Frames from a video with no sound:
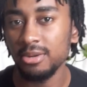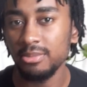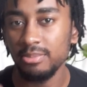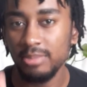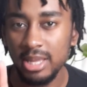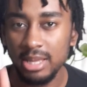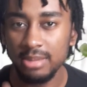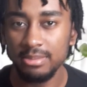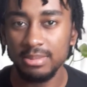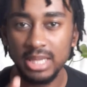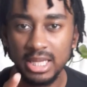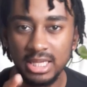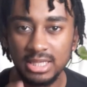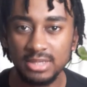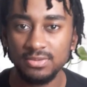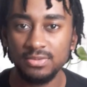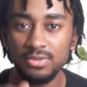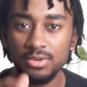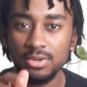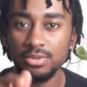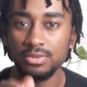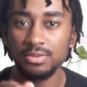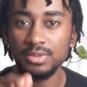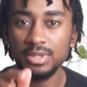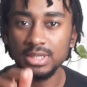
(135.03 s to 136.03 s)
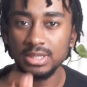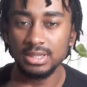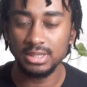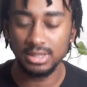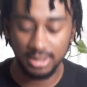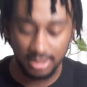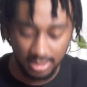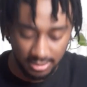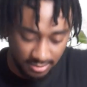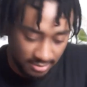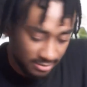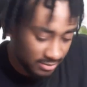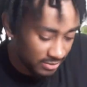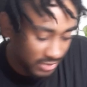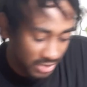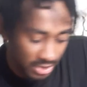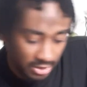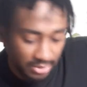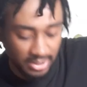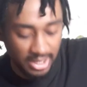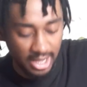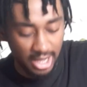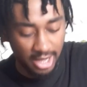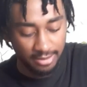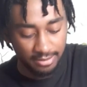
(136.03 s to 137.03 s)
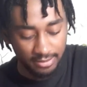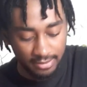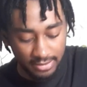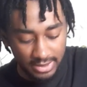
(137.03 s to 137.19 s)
Maybe that's for a reason. Okay,